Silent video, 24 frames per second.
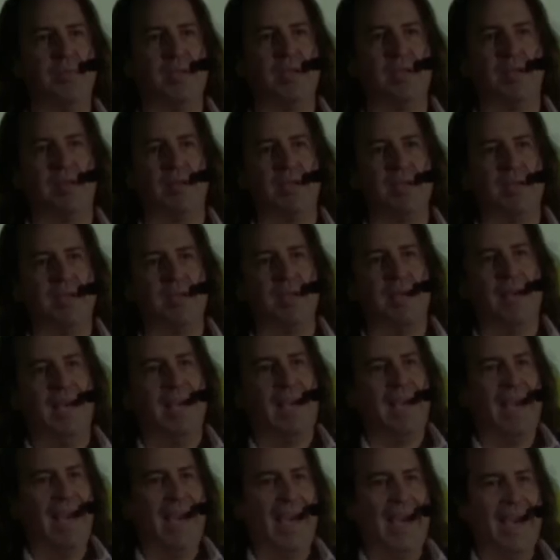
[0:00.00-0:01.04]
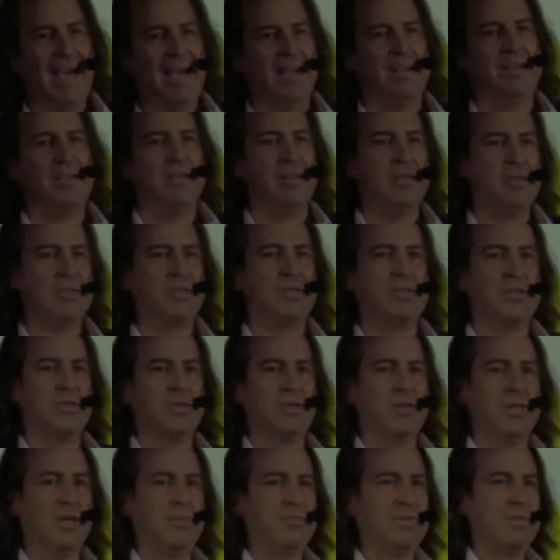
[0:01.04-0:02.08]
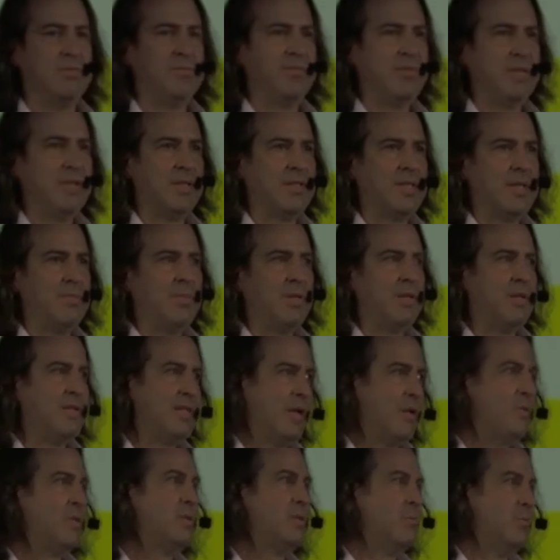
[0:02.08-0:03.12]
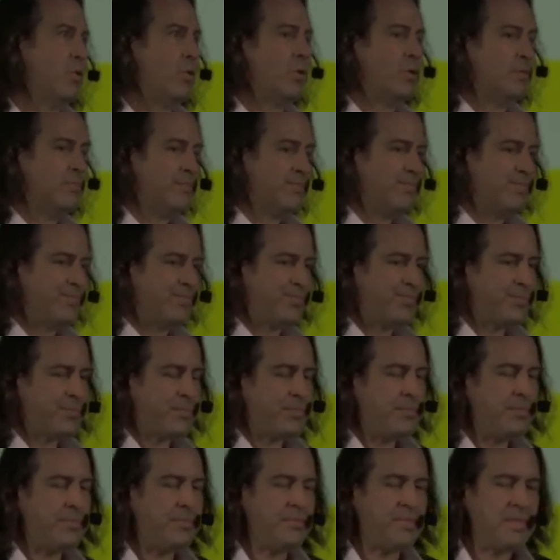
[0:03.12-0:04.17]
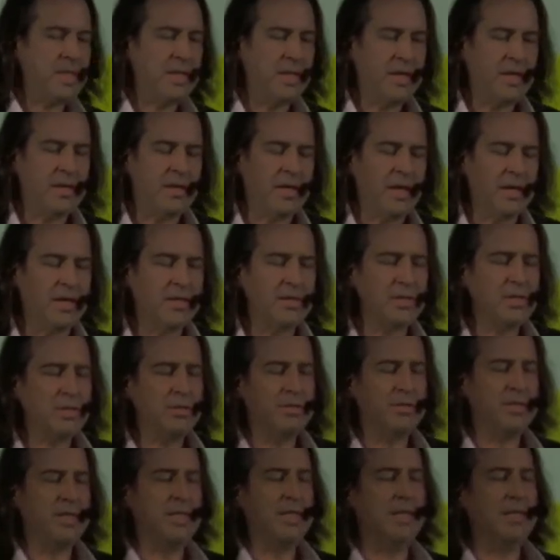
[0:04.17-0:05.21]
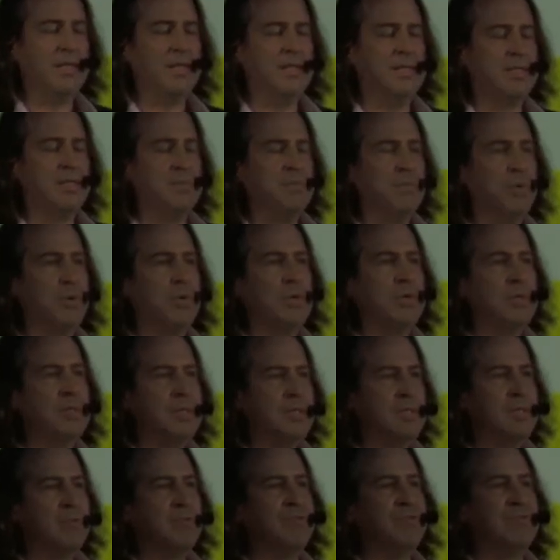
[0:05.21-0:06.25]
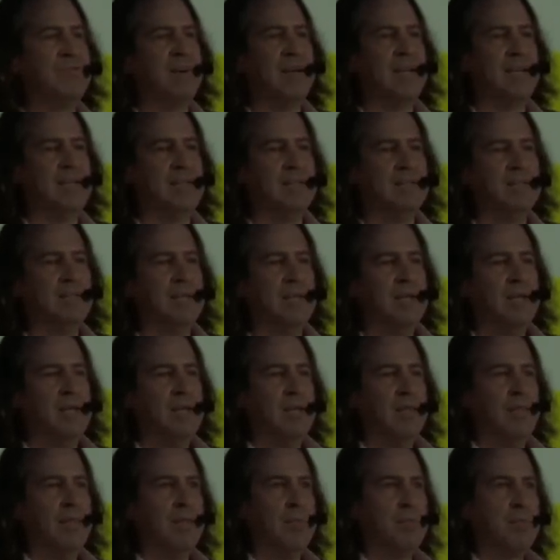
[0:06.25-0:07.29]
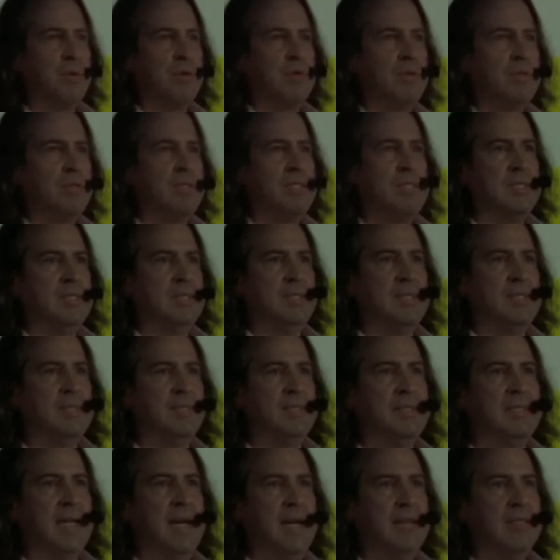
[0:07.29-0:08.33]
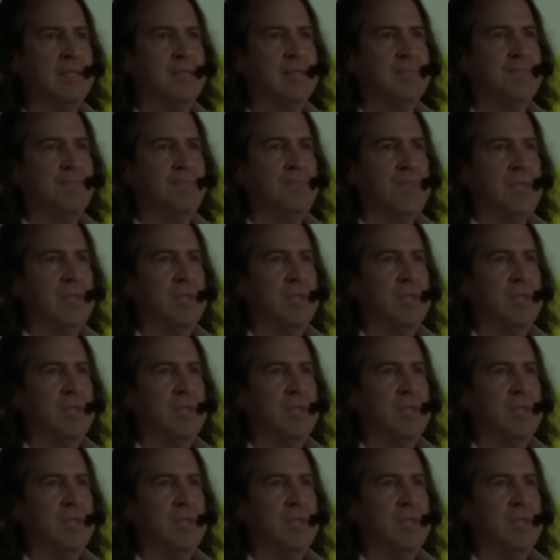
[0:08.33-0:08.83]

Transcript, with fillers: they're being graded and also helped them feel like they belong. That was important. Uh, I also think it's important to find the person in the data